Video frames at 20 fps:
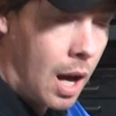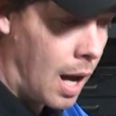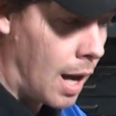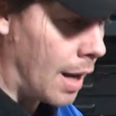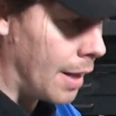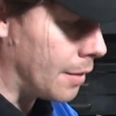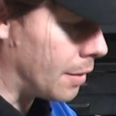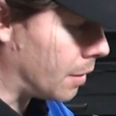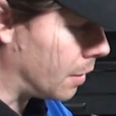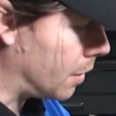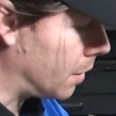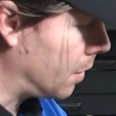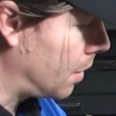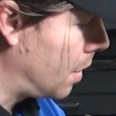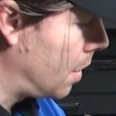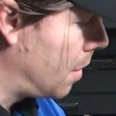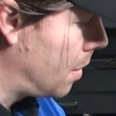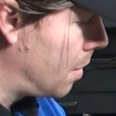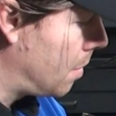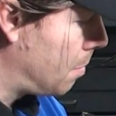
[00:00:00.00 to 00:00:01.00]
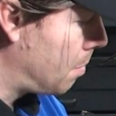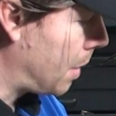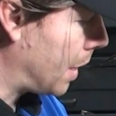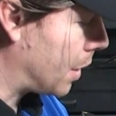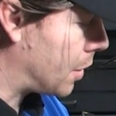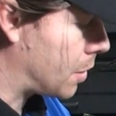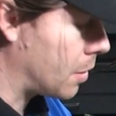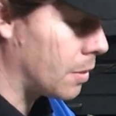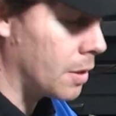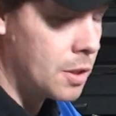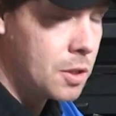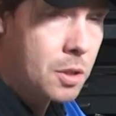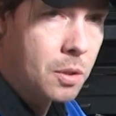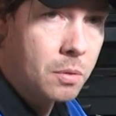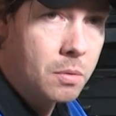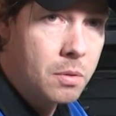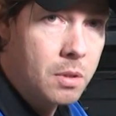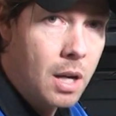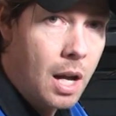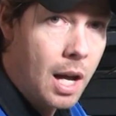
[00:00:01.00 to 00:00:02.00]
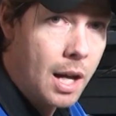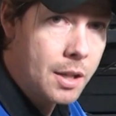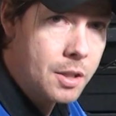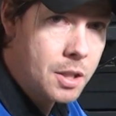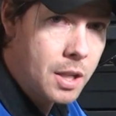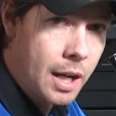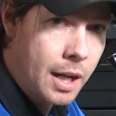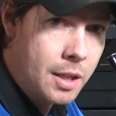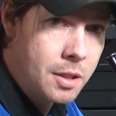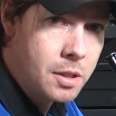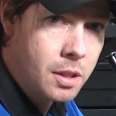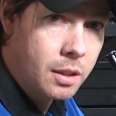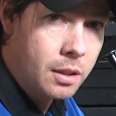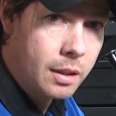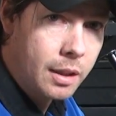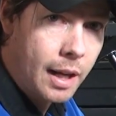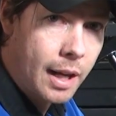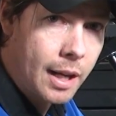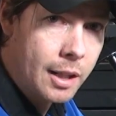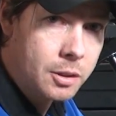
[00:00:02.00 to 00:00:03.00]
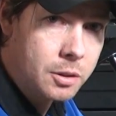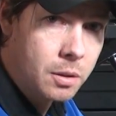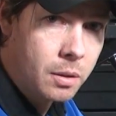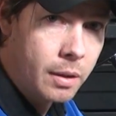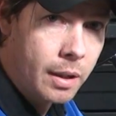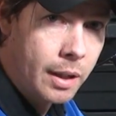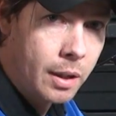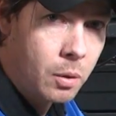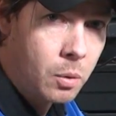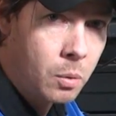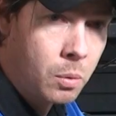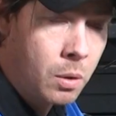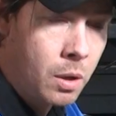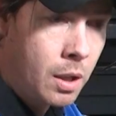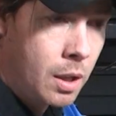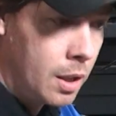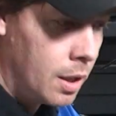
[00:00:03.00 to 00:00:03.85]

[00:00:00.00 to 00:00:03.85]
either make sure that you're not changing the Castor angle